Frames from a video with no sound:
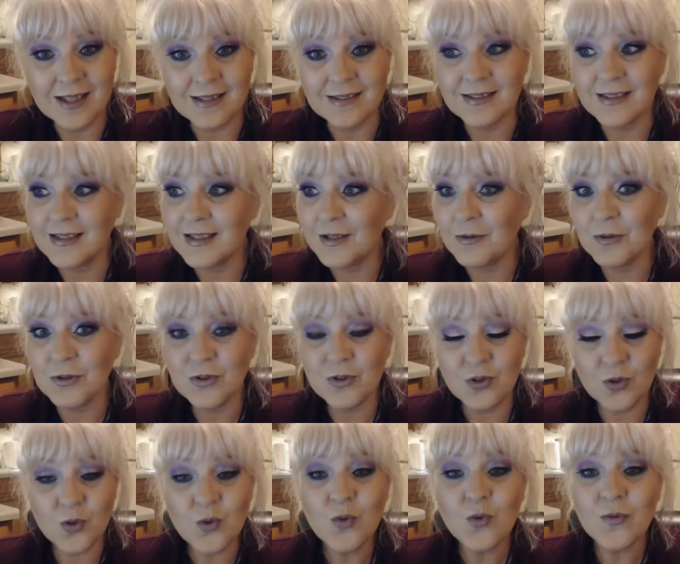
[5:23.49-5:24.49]
I said, they were
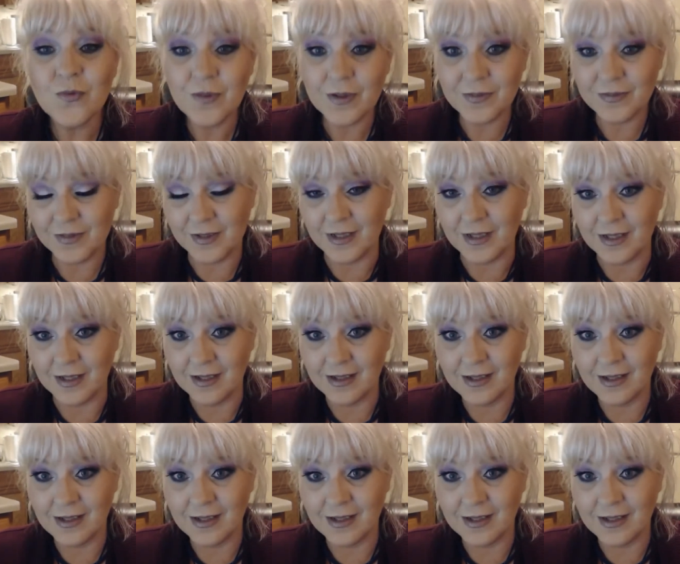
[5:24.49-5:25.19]
$2.50